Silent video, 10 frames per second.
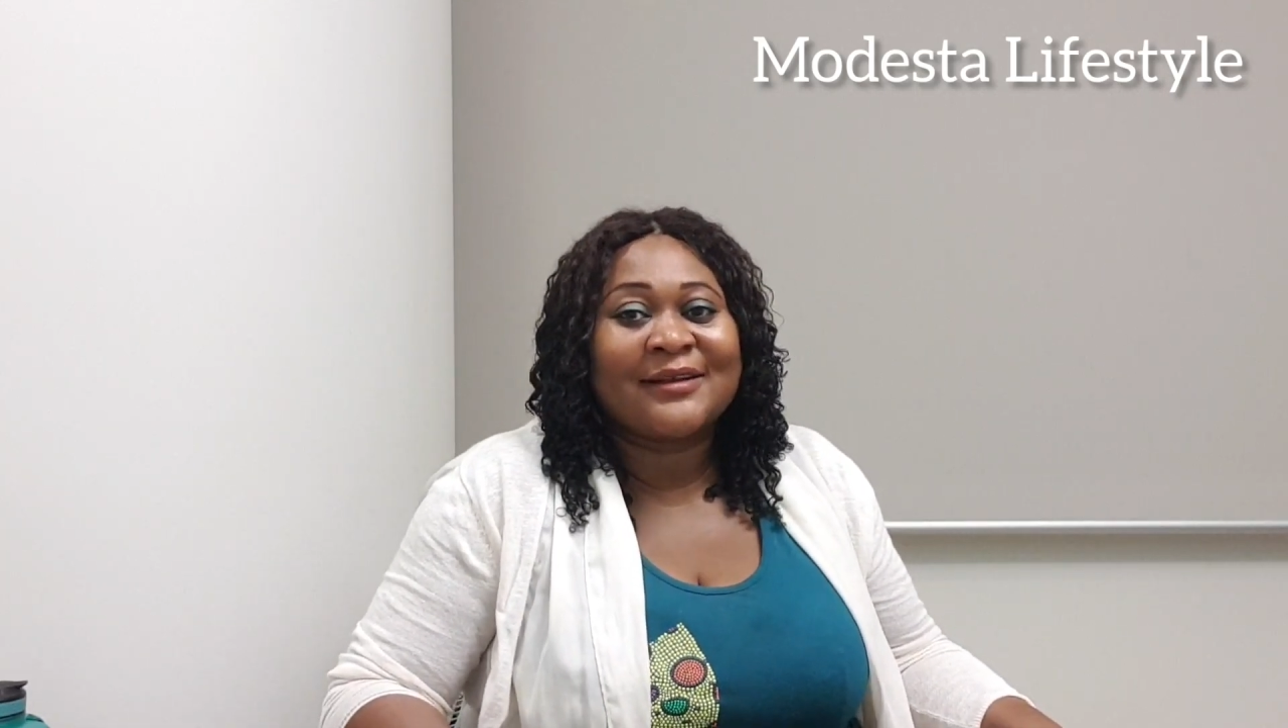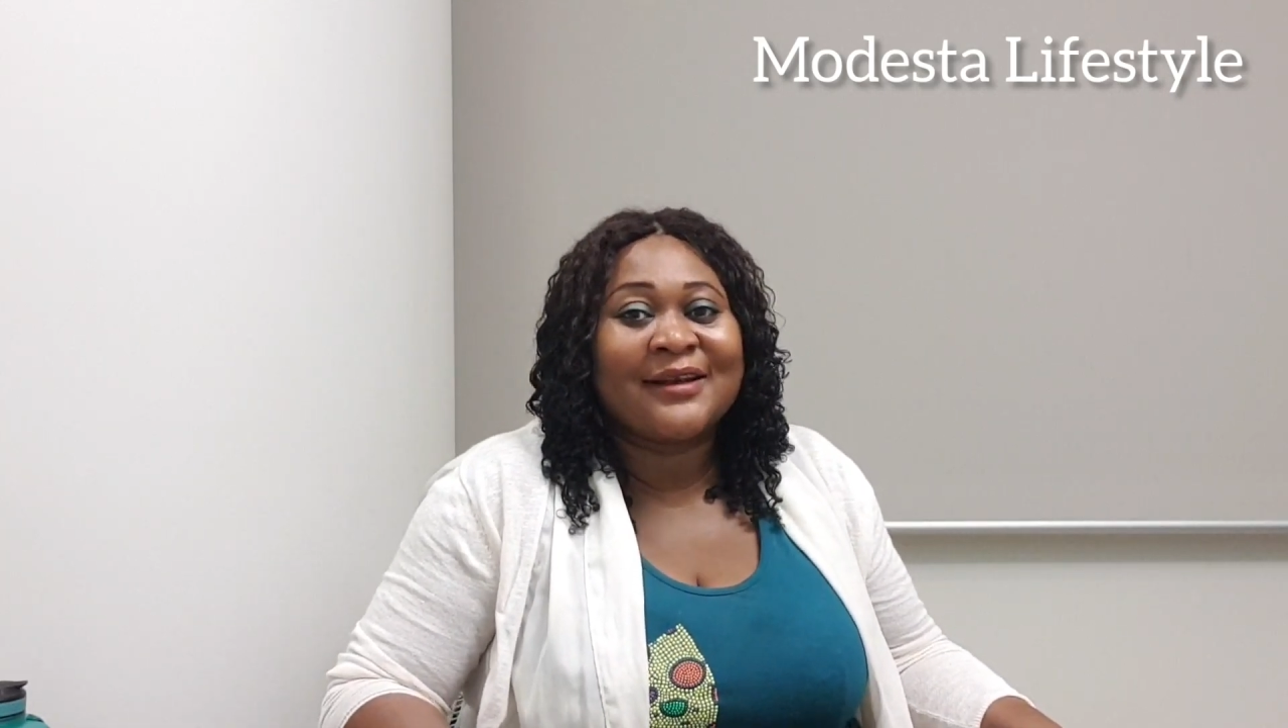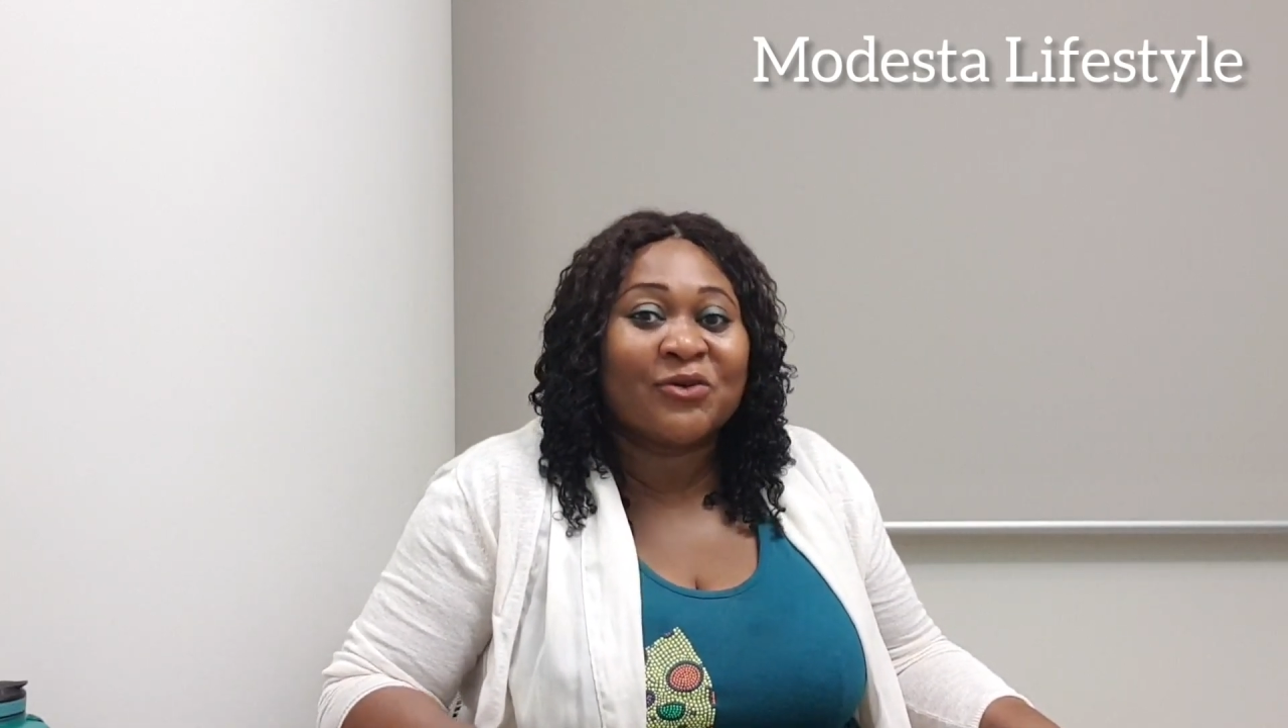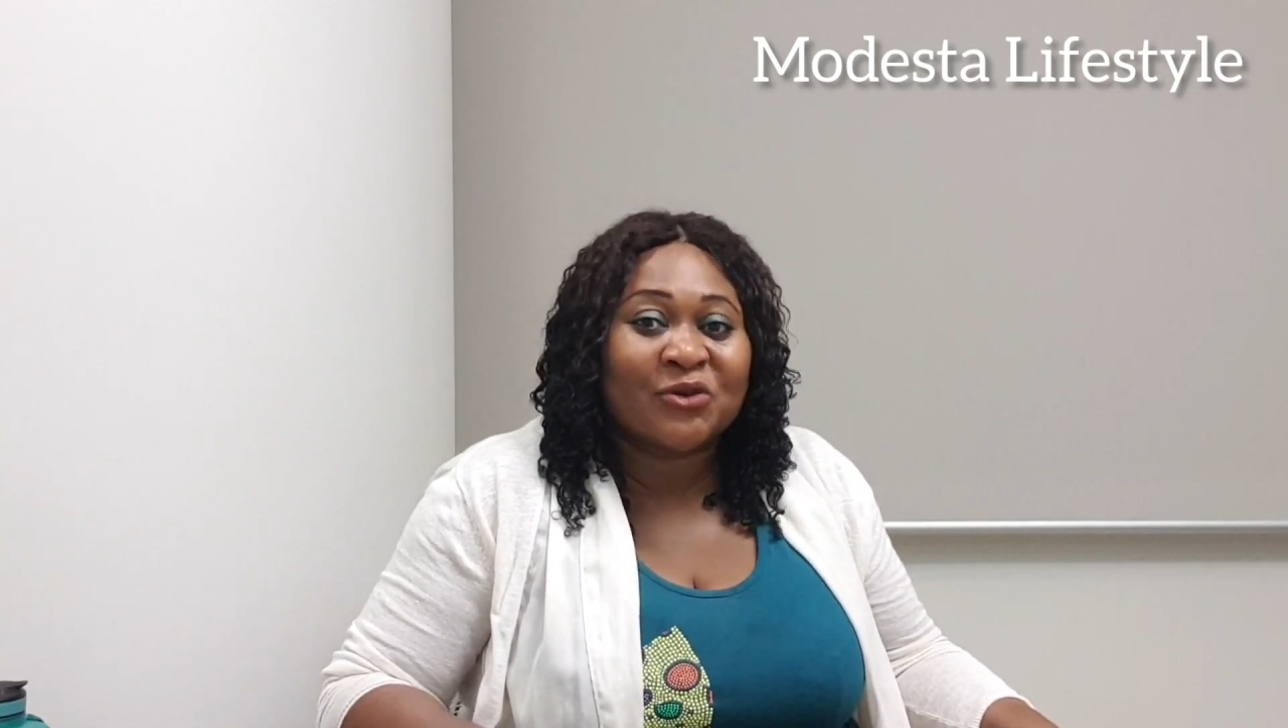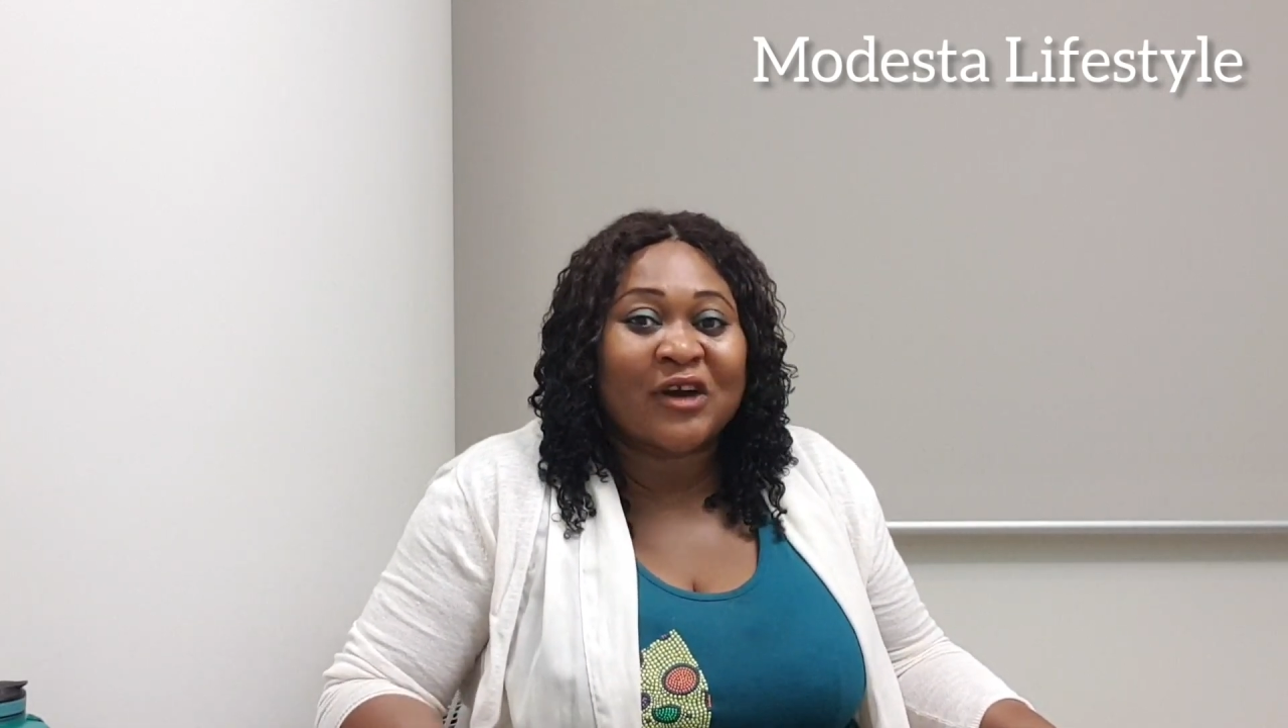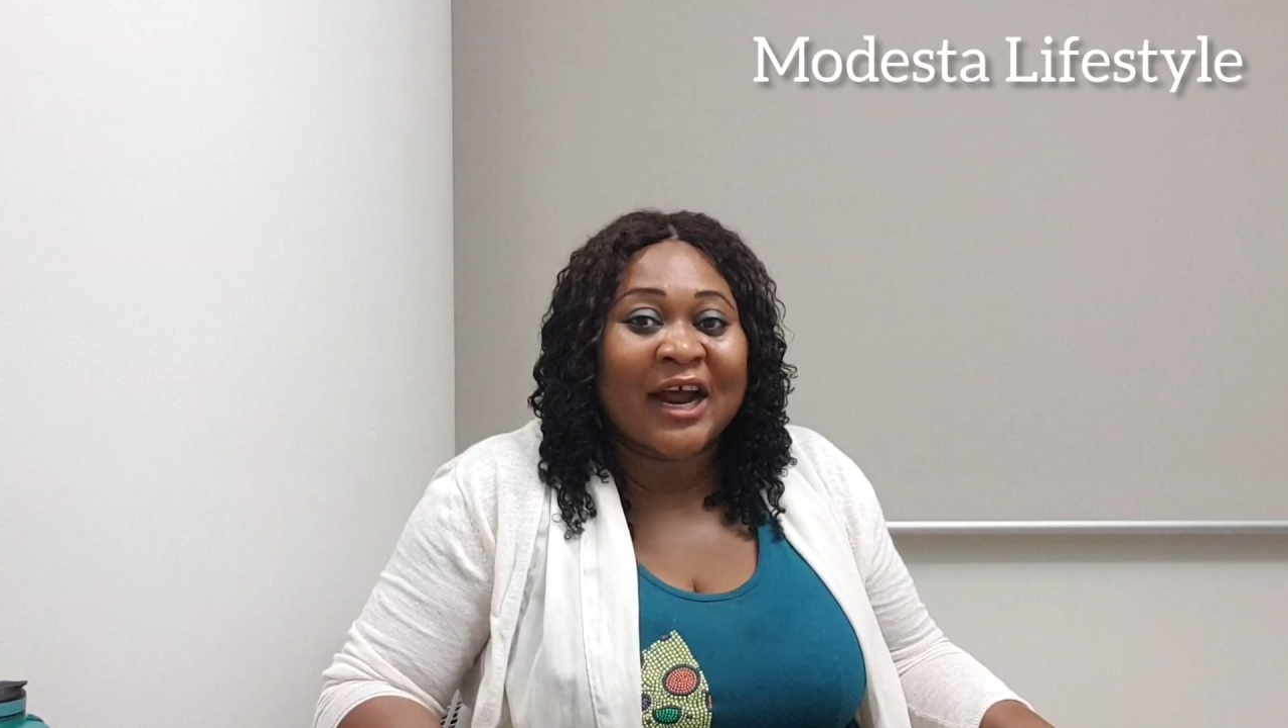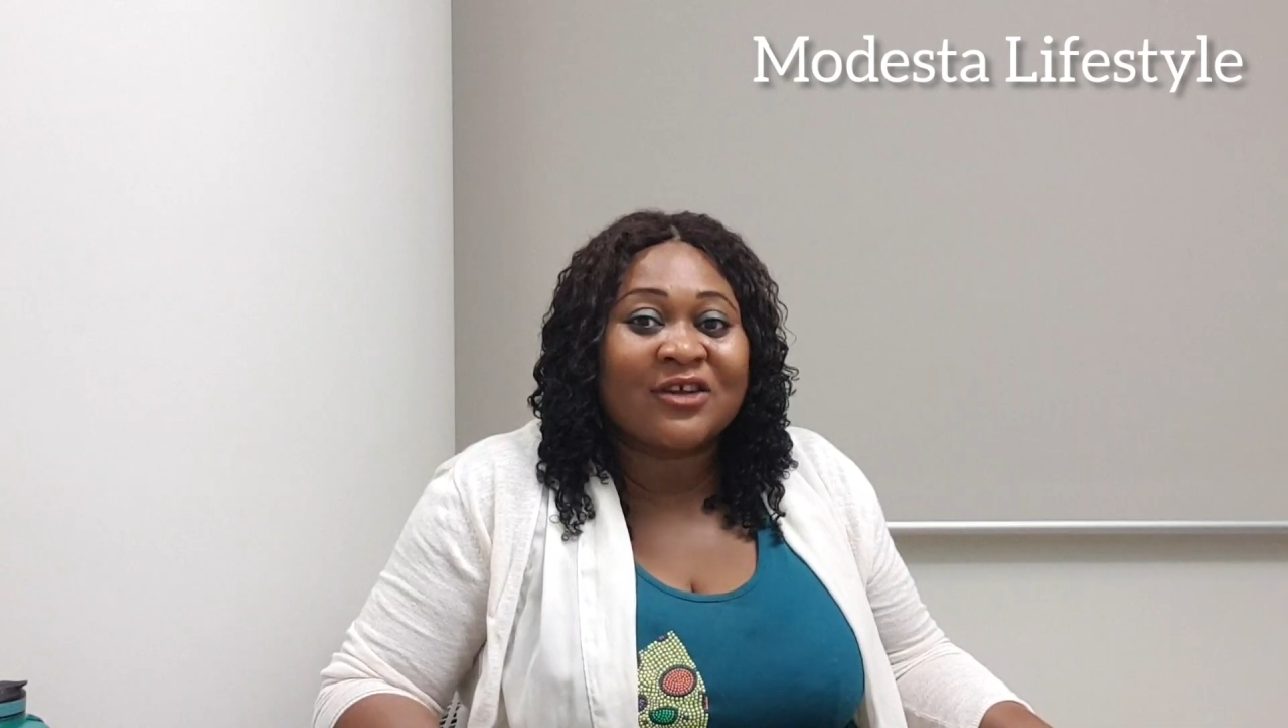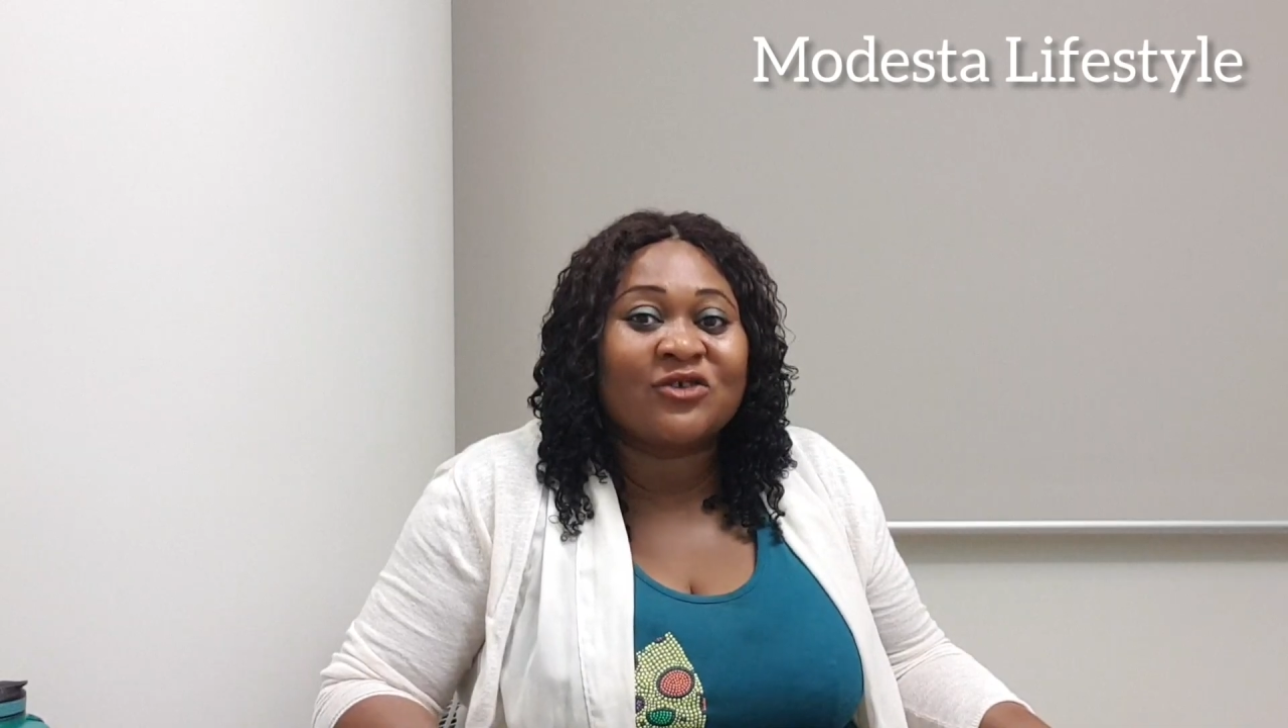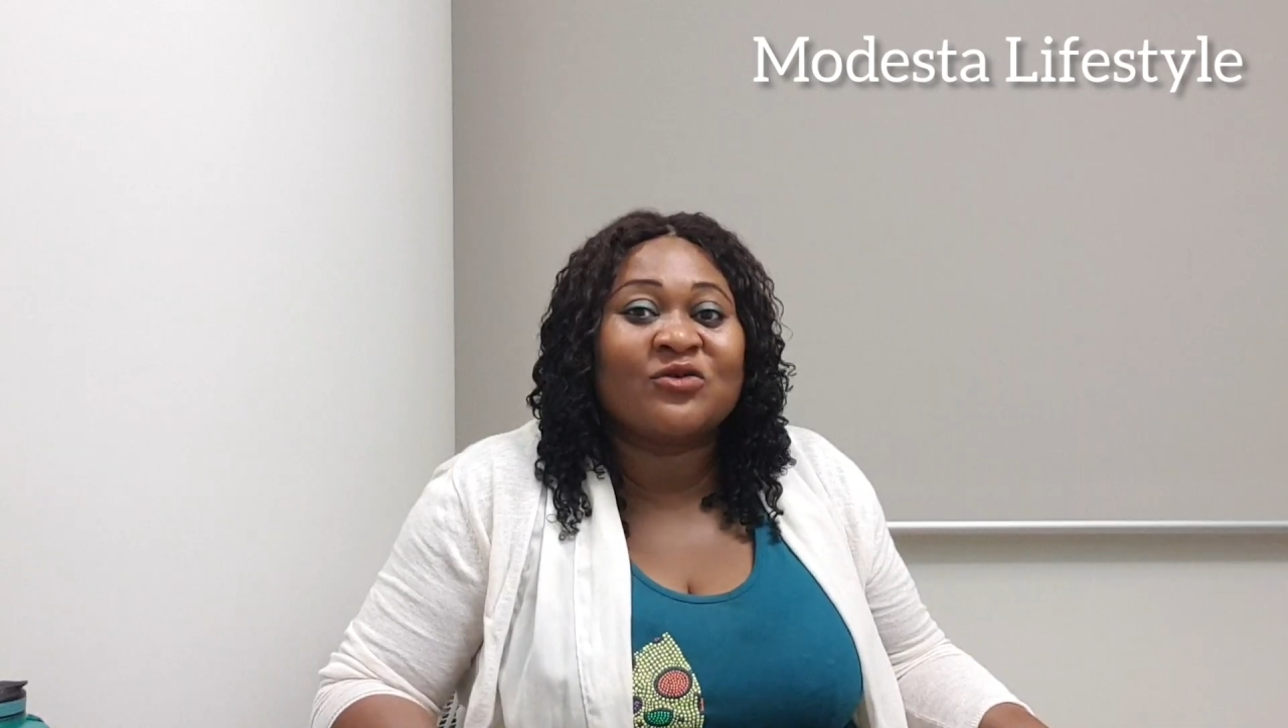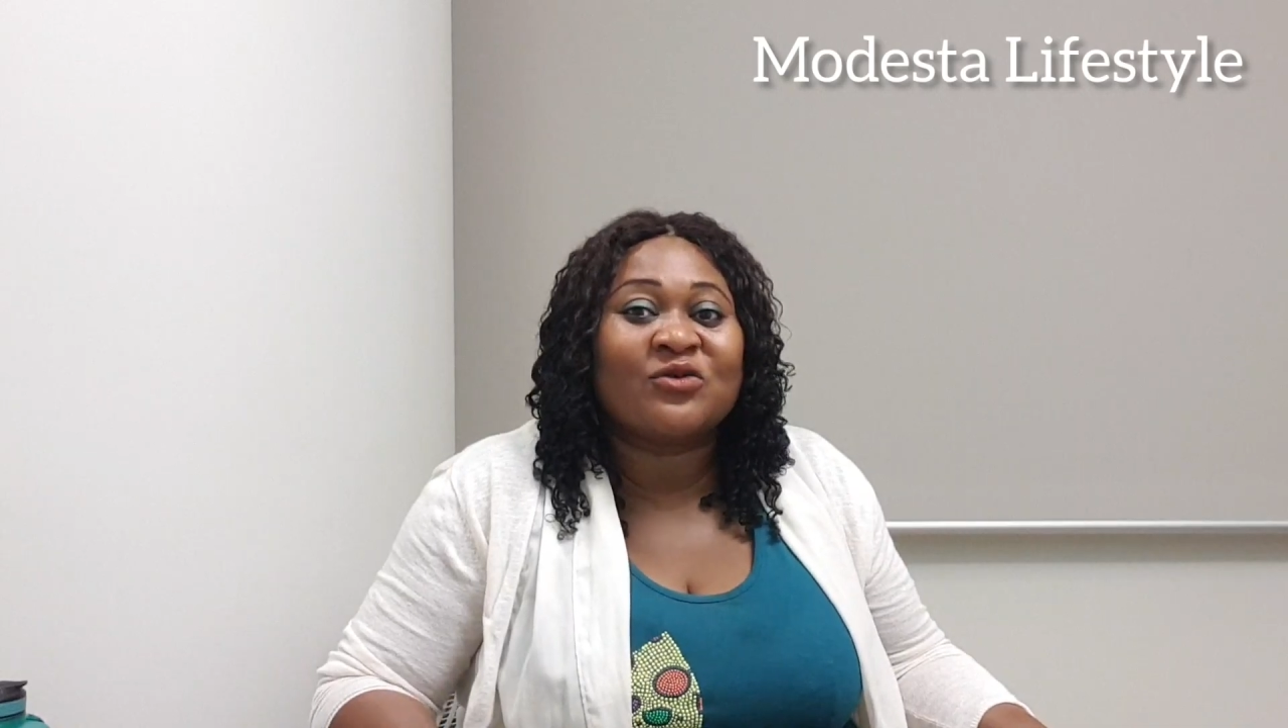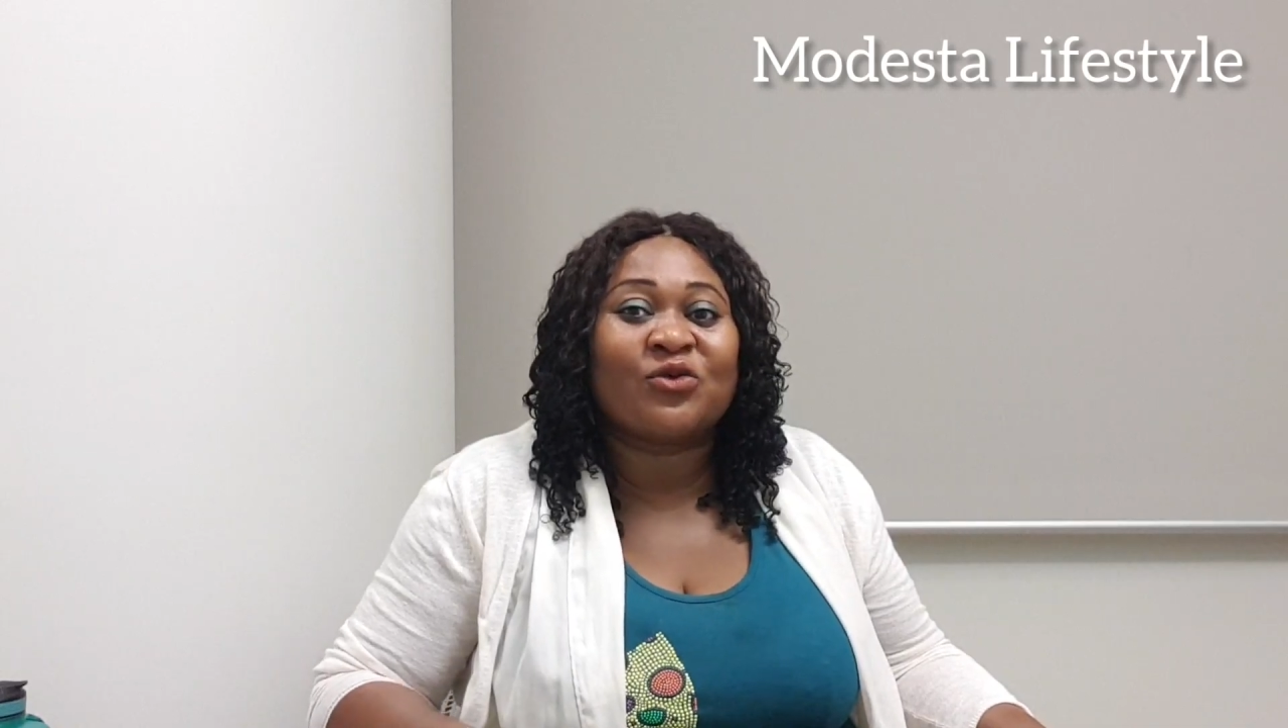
They will try to